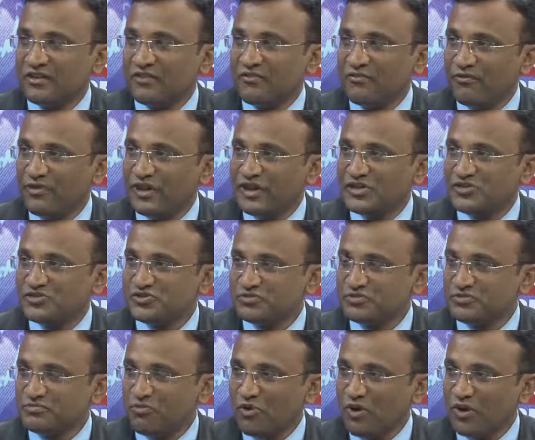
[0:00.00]
way
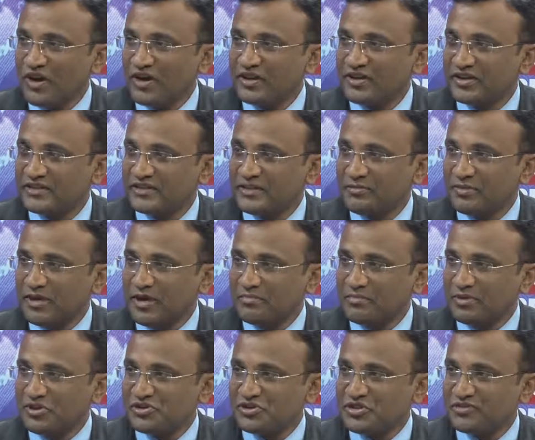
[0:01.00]
to monitor the blood
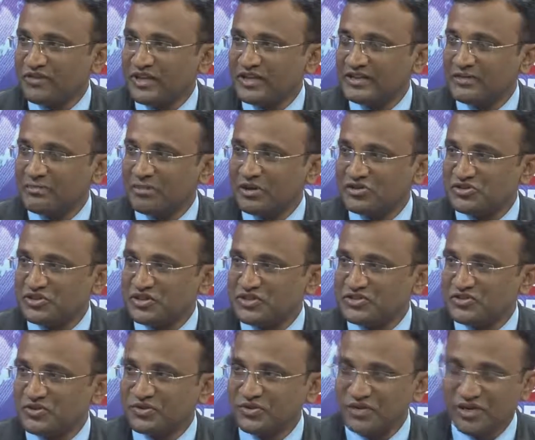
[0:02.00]
pressure while the patient
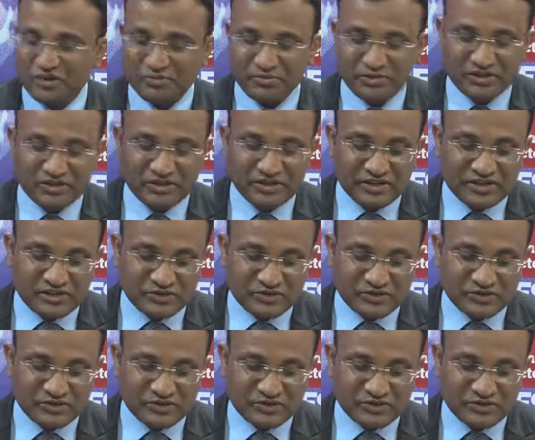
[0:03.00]
is on treatment.